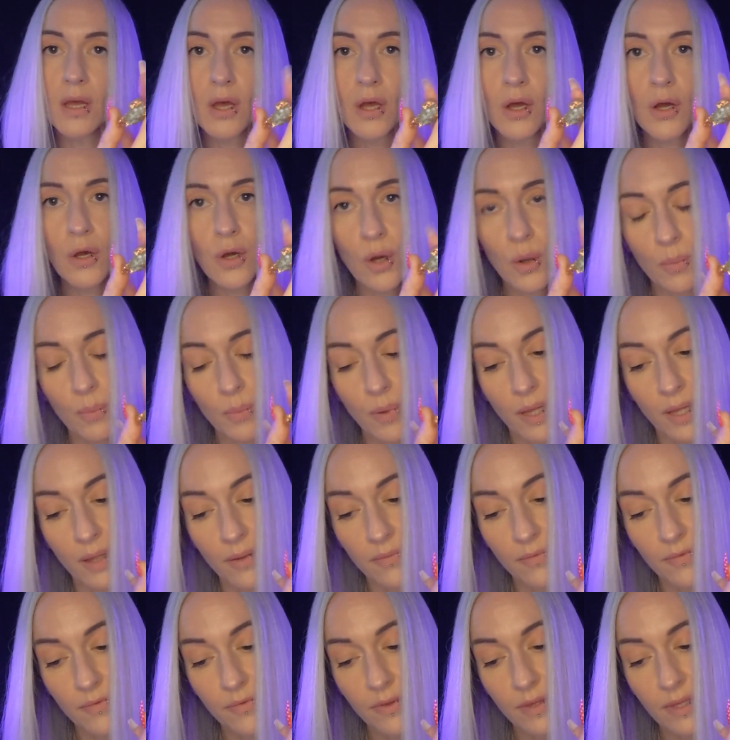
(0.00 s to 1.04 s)
Copper
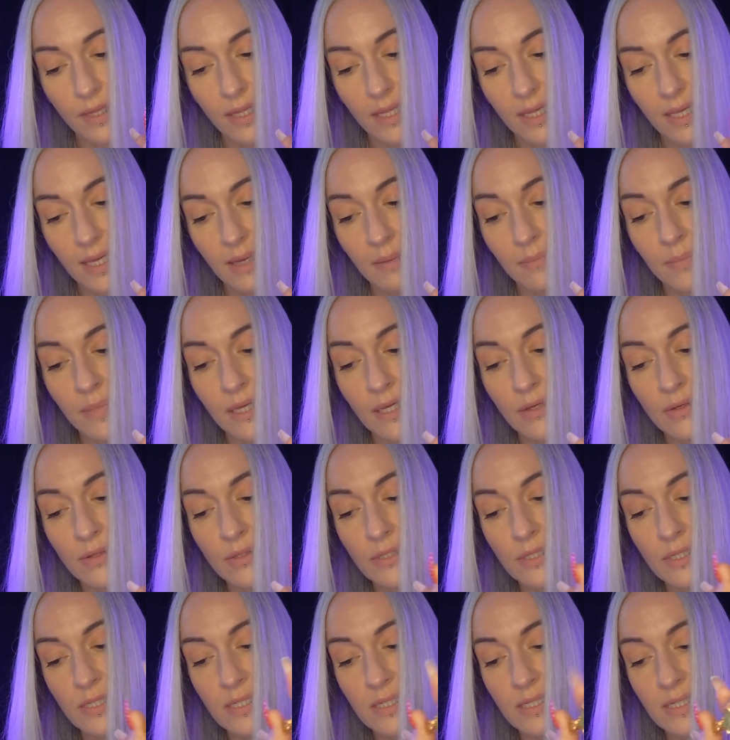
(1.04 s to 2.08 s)
can be
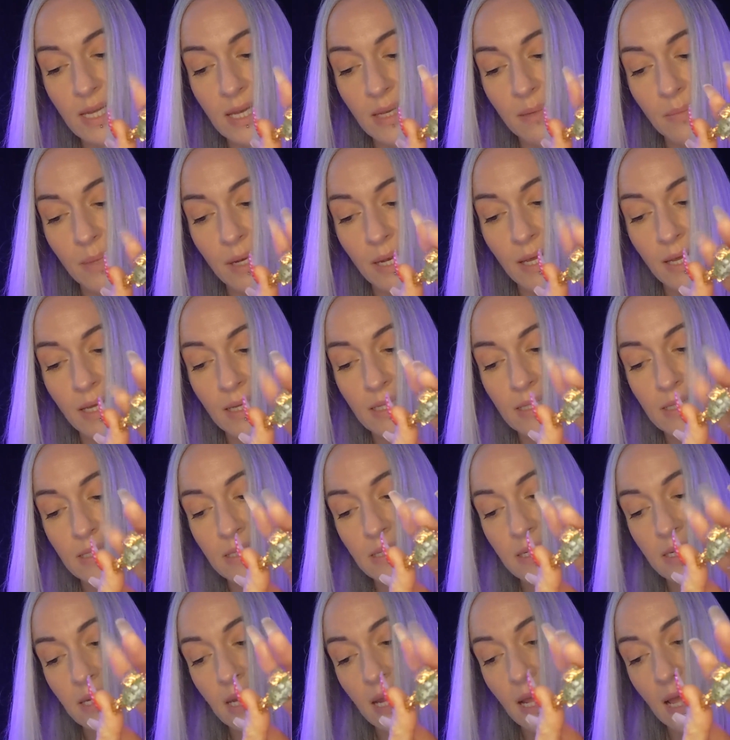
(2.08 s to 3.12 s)
used to stabilise
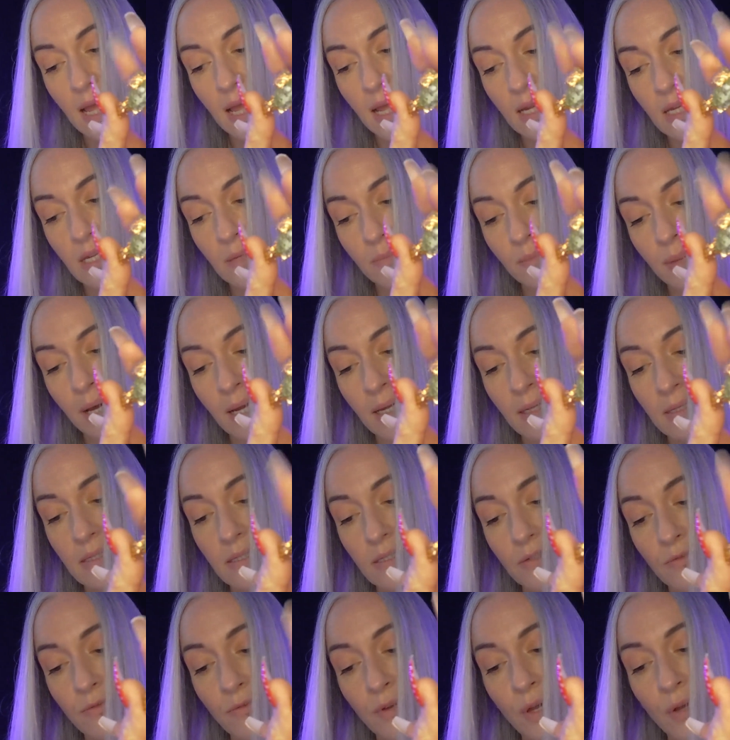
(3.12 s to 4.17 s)
and to balance
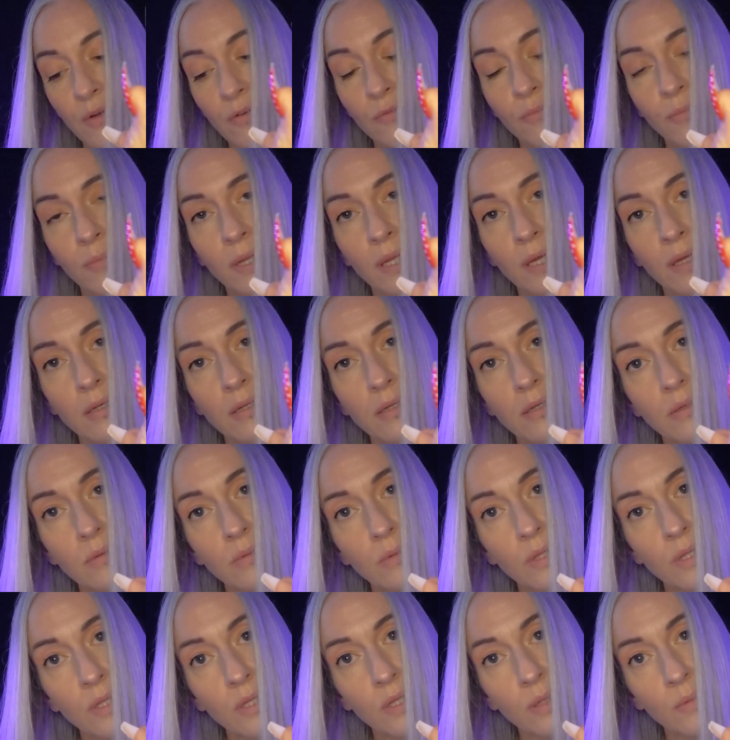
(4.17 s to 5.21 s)
the flow of blood
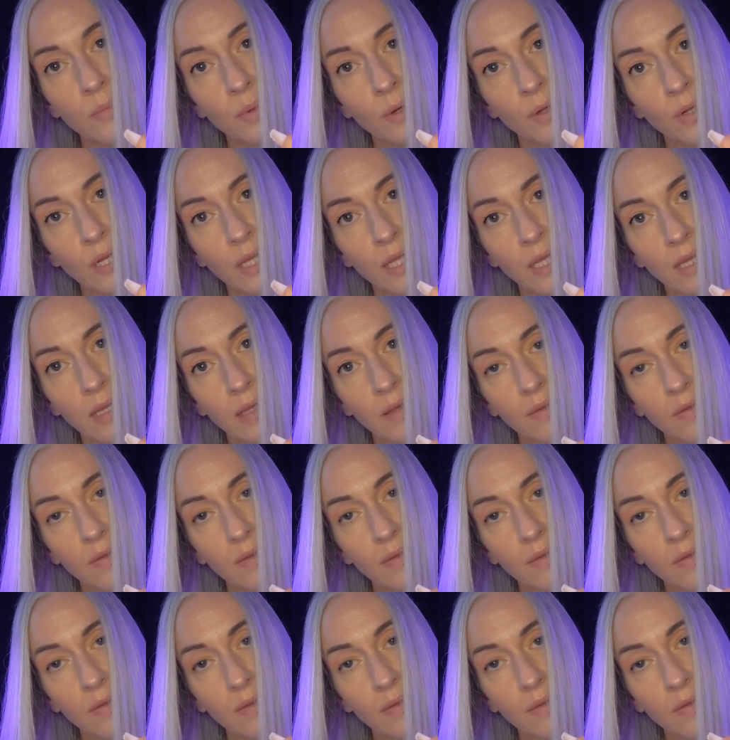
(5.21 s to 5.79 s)
within the body.